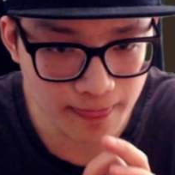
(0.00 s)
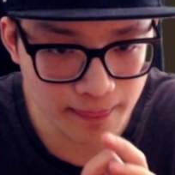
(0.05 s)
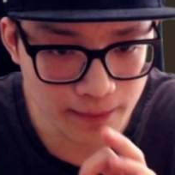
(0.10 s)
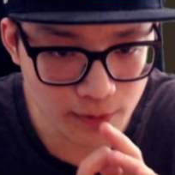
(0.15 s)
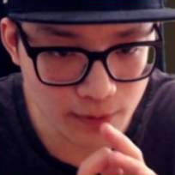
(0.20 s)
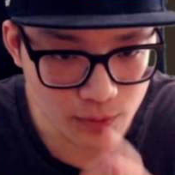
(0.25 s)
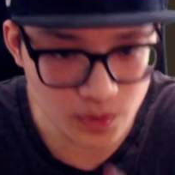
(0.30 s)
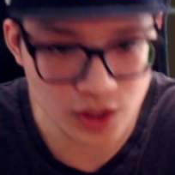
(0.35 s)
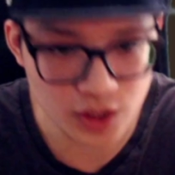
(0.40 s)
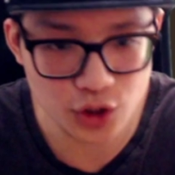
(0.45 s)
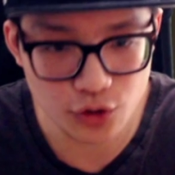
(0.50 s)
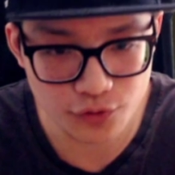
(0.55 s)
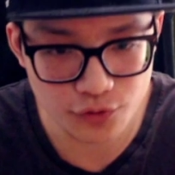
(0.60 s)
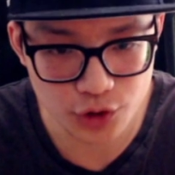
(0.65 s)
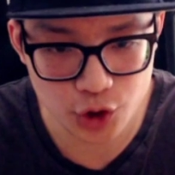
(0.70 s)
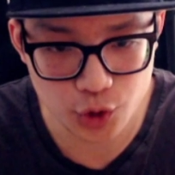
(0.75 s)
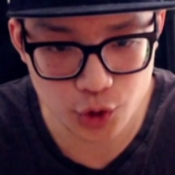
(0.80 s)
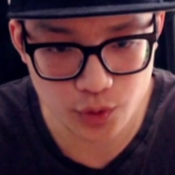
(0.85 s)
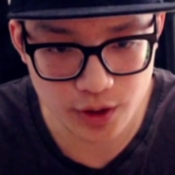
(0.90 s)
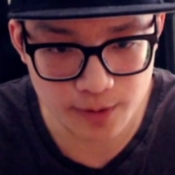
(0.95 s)
we do for
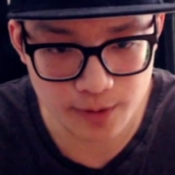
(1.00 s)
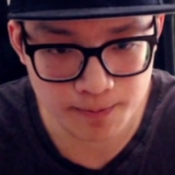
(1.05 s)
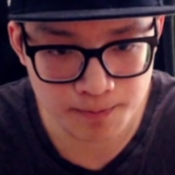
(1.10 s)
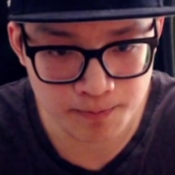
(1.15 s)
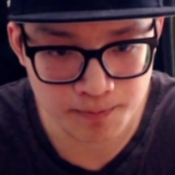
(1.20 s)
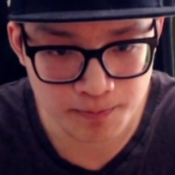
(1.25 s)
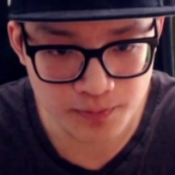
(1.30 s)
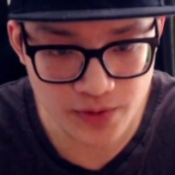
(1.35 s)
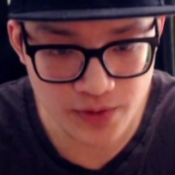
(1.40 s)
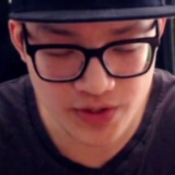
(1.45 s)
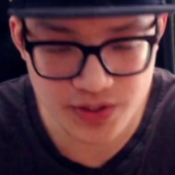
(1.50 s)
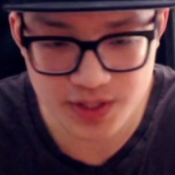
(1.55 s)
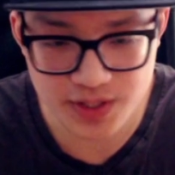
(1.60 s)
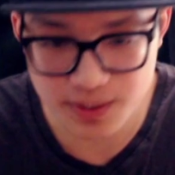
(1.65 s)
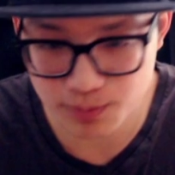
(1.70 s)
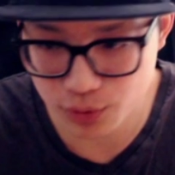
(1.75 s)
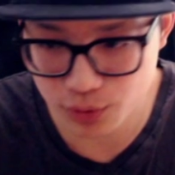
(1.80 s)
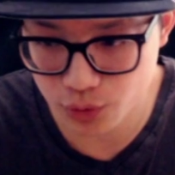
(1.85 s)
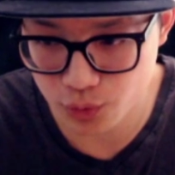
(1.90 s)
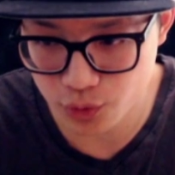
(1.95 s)
sure. This is a
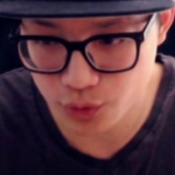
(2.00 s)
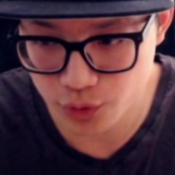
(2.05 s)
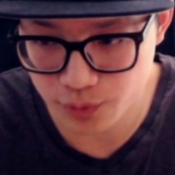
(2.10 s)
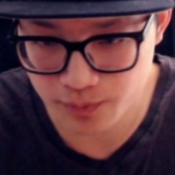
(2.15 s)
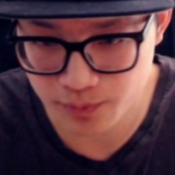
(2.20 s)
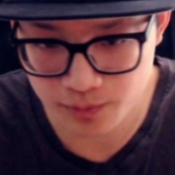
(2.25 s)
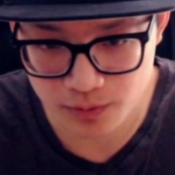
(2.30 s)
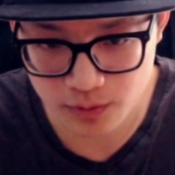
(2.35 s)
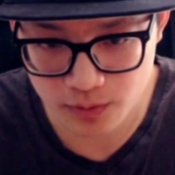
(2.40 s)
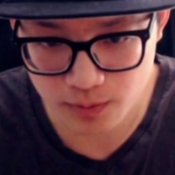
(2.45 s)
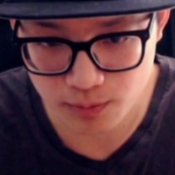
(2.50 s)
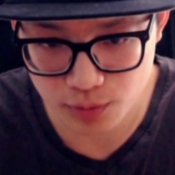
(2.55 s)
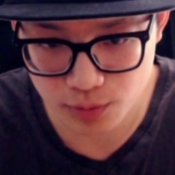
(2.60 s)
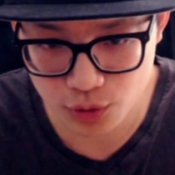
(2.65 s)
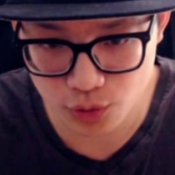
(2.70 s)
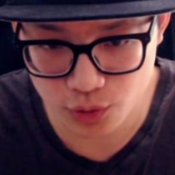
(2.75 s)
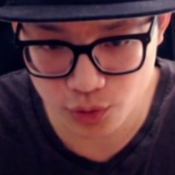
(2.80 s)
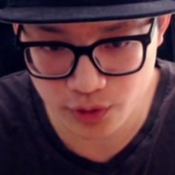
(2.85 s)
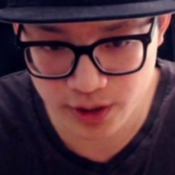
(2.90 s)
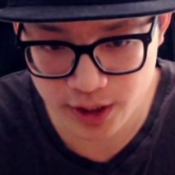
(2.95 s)
blue rune.
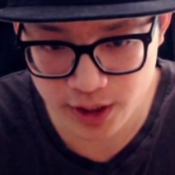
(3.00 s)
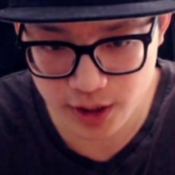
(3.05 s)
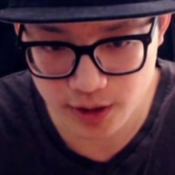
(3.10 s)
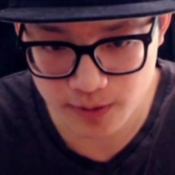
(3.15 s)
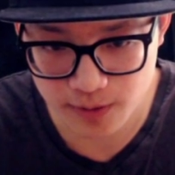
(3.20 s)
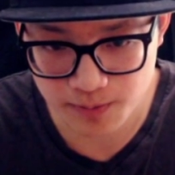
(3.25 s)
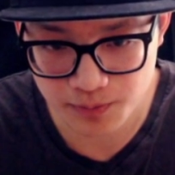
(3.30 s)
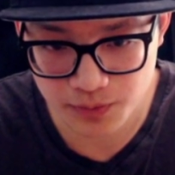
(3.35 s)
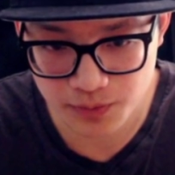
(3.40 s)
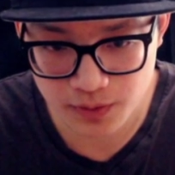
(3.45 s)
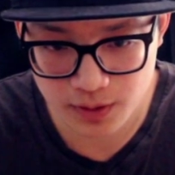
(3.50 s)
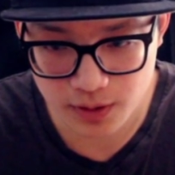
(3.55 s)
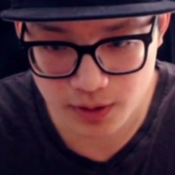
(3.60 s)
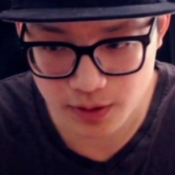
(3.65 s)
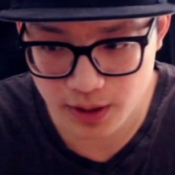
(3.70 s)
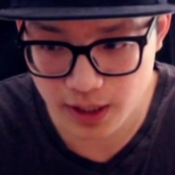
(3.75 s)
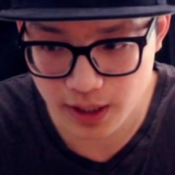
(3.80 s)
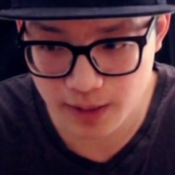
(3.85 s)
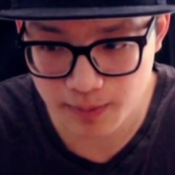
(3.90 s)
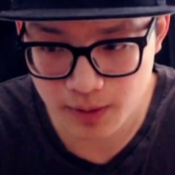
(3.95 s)
Blue rune here.
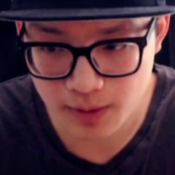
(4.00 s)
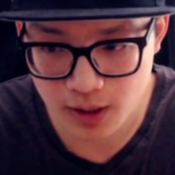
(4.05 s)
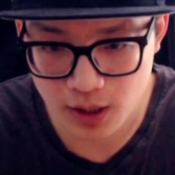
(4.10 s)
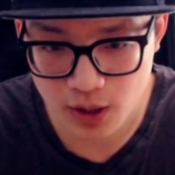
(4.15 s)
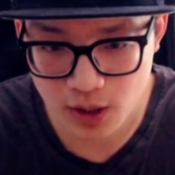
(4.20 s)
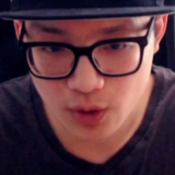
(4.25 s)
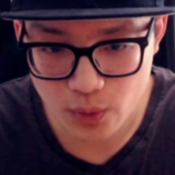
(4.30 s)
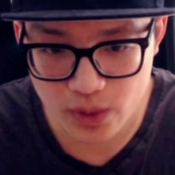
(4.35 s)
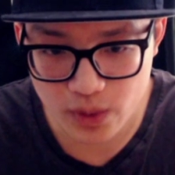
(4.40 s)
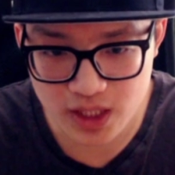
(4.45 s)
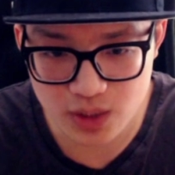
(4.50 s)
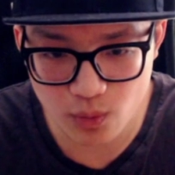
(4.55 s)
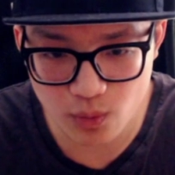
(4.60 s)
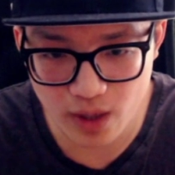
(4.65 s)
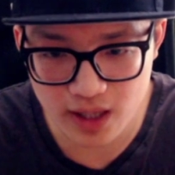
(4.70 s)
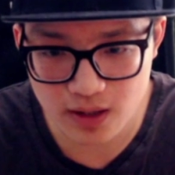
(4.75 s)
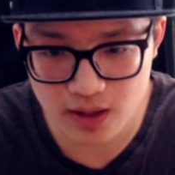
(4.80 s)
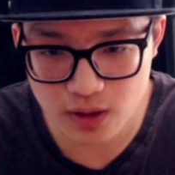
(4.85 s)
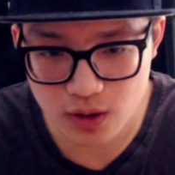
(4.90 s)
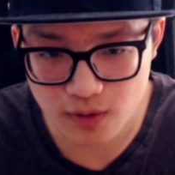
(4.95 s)
Okay? We just
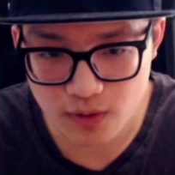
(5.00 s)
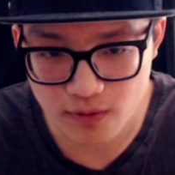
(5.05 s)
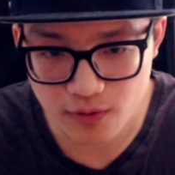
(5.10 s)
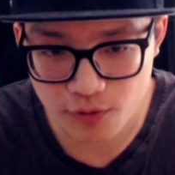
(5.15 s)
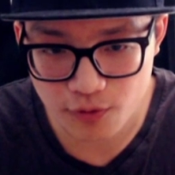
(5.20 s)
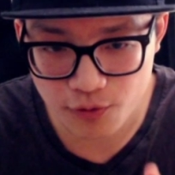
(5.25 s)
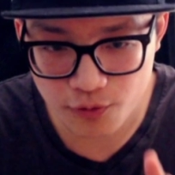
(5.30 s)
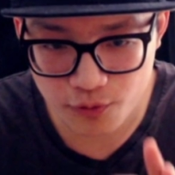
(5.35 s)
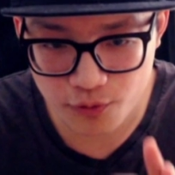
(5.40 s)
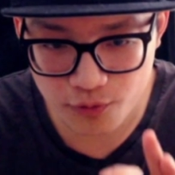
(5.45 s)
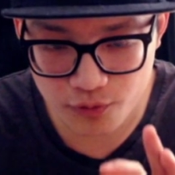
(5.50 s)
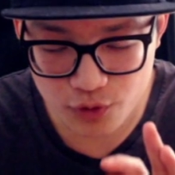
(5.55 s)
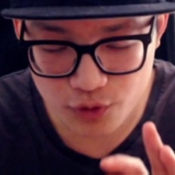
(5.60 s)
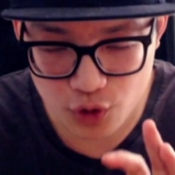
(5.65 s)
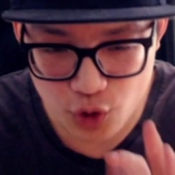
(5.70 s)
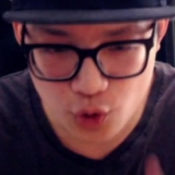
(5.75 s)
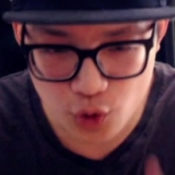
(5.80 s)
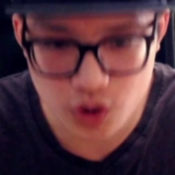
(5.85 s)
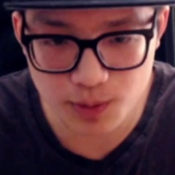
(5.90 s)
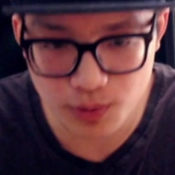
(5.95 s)
want
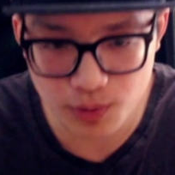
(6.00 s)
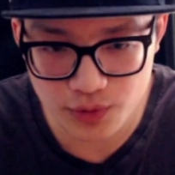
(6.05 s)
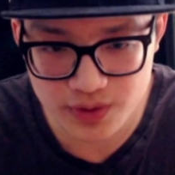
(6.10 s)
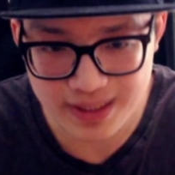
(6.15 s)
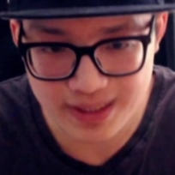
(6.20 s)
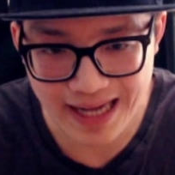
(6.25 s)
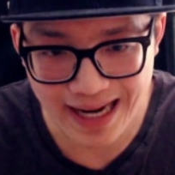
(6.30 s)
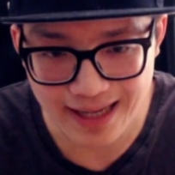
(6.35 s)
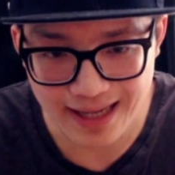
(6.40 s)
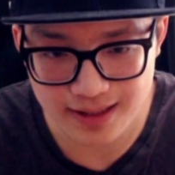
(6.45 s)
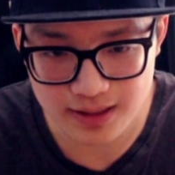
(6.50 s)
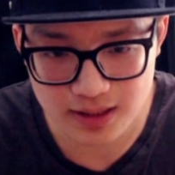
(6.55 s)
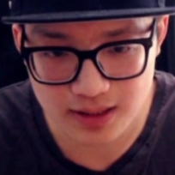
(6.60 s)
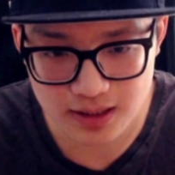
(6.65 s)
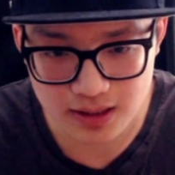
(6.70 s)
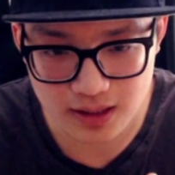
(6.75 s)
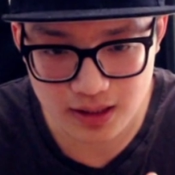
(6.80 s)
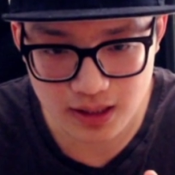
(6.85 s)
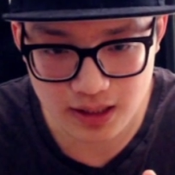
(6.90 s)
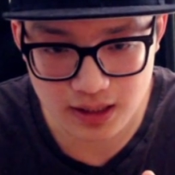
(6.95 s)
usable stats.
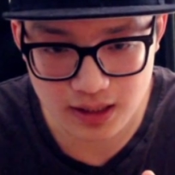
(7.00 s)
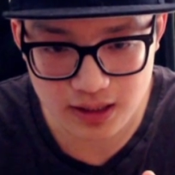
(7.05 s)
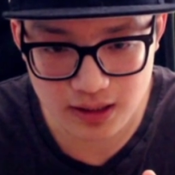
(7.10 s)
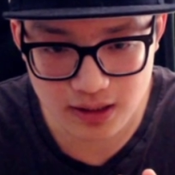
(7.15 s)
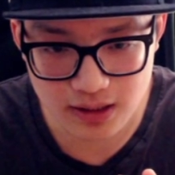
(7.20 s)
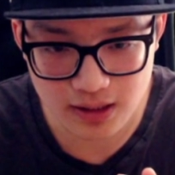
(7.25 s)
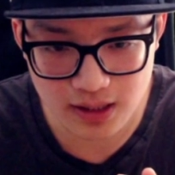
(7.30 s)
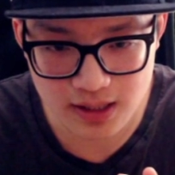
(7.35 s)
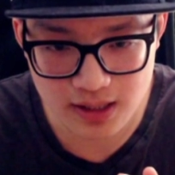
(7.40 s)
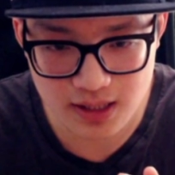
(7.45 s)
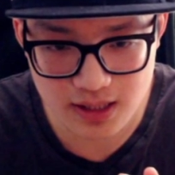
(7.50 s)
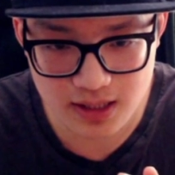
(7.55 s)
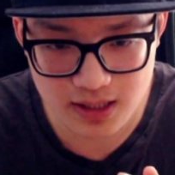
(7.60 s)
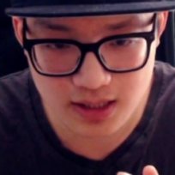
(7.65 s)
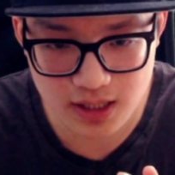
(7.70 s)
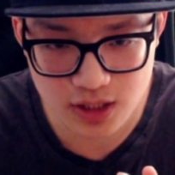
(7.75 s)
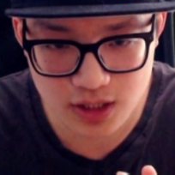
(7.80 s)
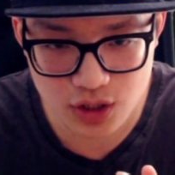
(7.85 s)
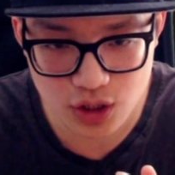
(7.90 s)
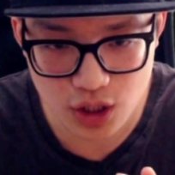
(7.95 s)
Like, this is
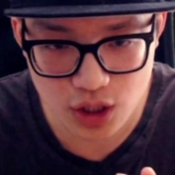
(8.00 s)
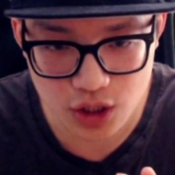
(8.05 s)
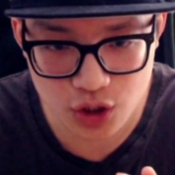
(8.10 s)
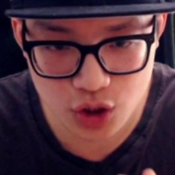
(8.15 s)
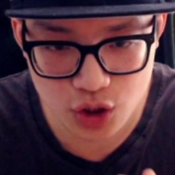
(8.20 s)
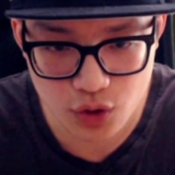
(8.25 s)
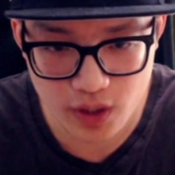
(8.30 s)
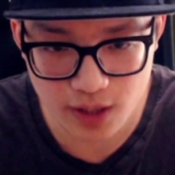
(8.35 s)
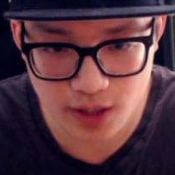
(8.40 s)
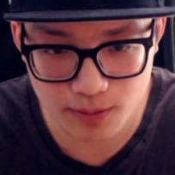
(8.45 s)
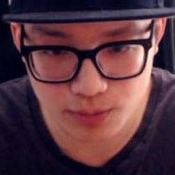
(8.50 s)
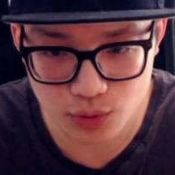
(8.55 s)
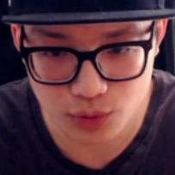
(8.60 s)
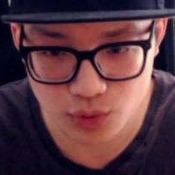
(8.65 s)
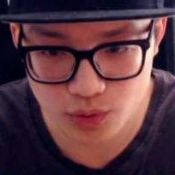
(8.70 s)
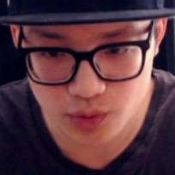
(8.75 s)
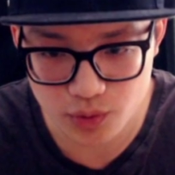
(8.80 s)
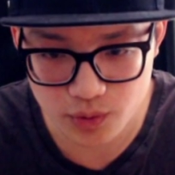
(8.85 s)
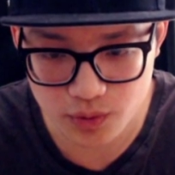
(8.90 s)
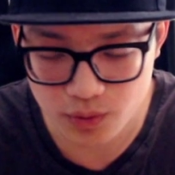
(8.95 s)
just a straight up blue
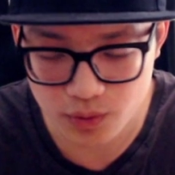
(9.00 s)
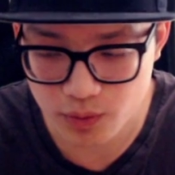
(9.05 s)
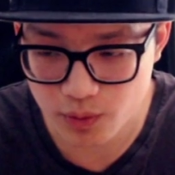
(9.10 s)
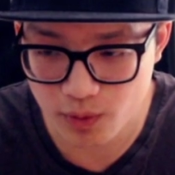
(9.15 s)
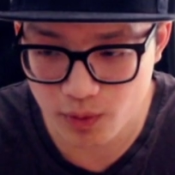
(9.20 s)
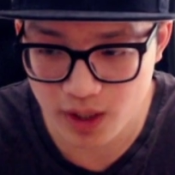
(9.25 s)
rune. We want